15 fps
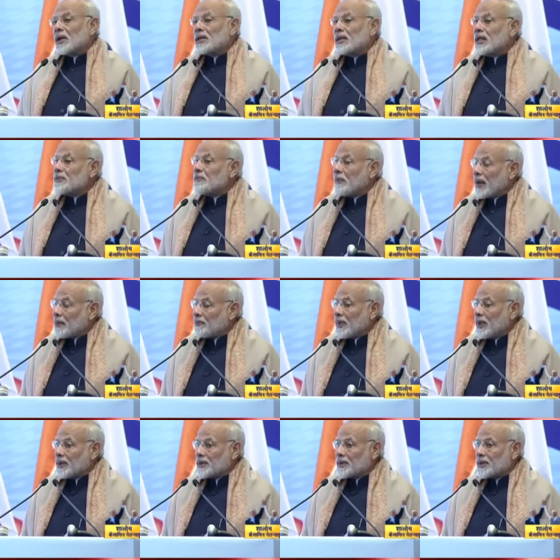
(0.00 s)
this
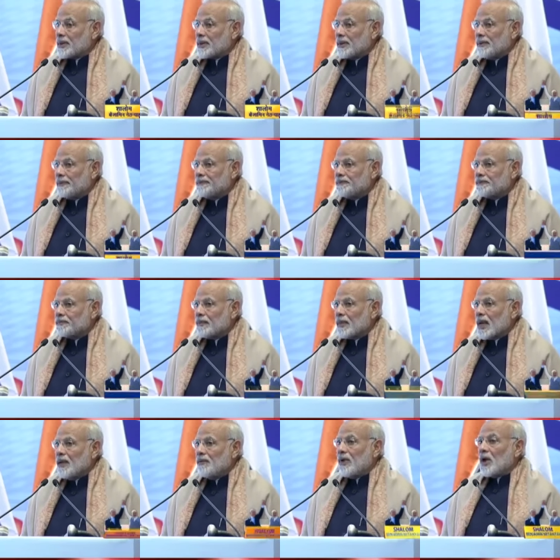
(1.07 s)
purpose,
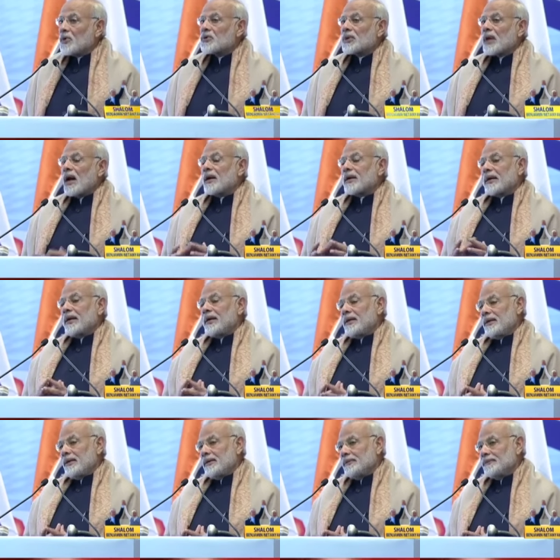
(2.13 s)
we have started
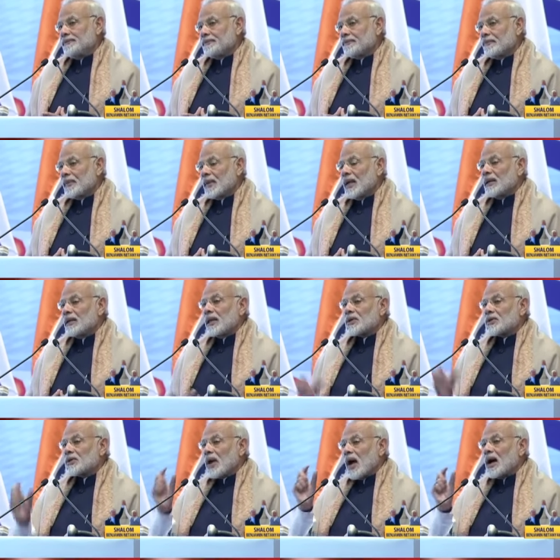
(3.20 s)
the
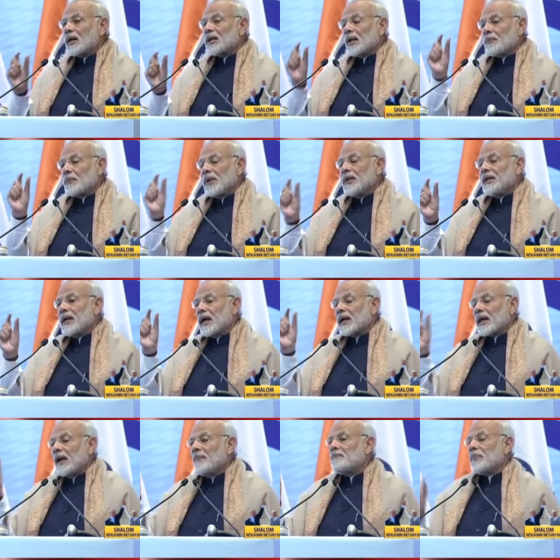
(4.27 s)
Startup India
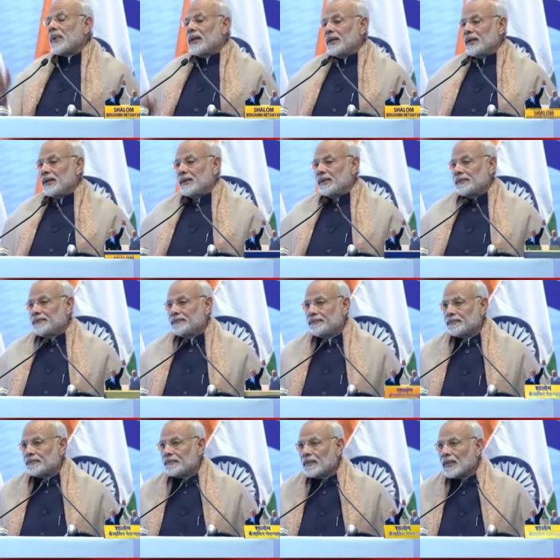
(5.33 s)
campaign.
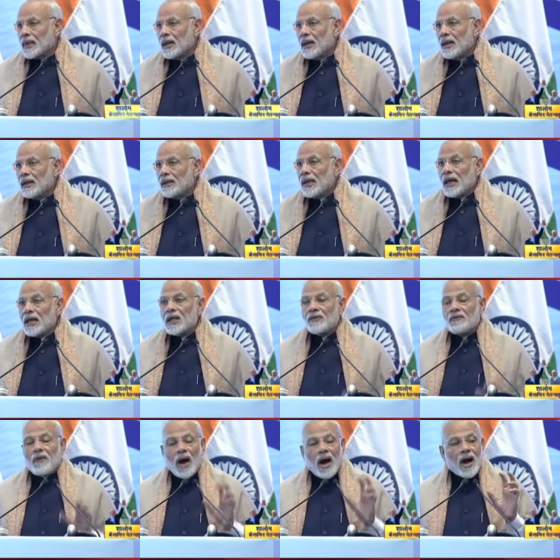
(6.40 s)
There is a
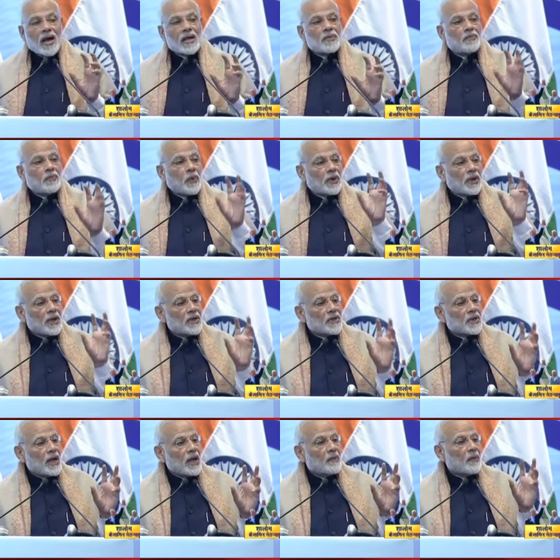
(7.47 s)
vast
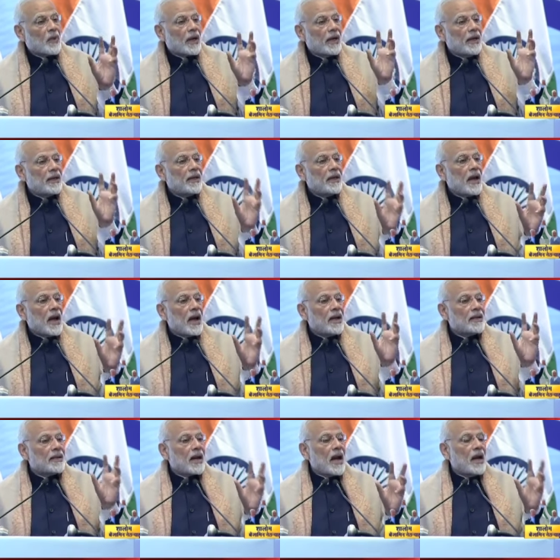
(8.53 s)
potential for
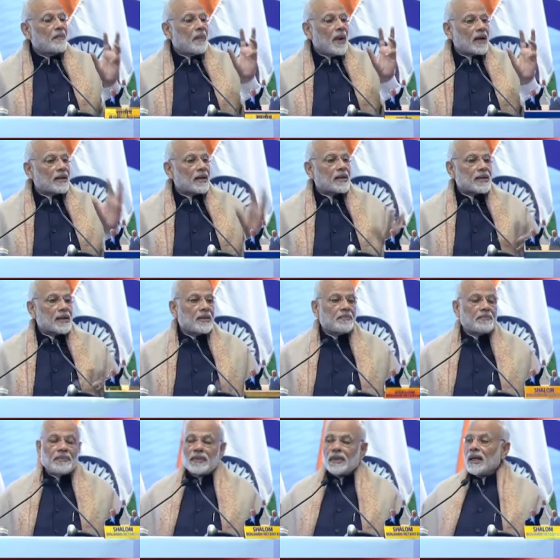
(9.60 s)
India-Israel partnership
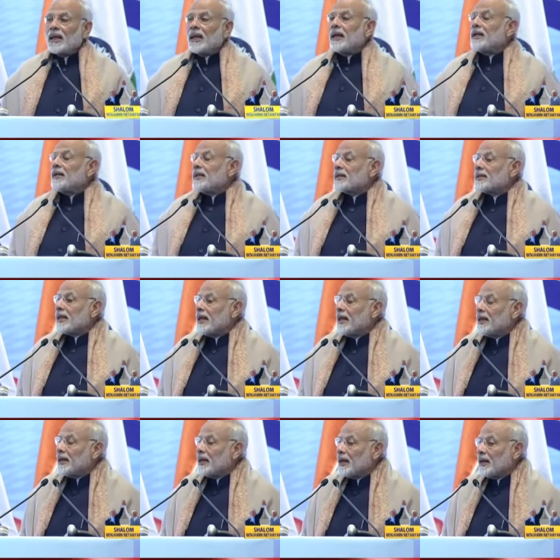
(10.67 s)
in this
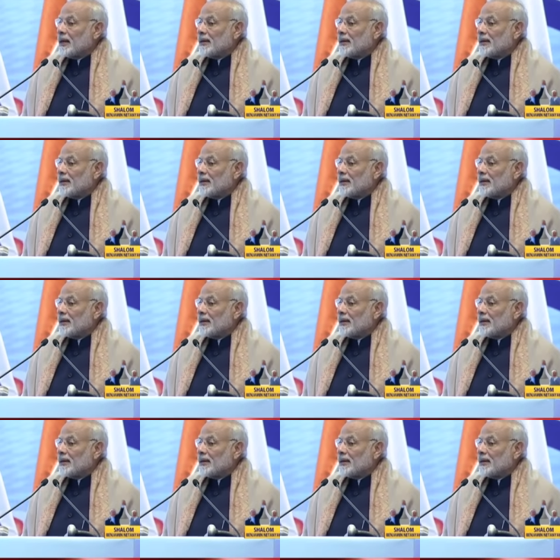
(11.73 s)
area.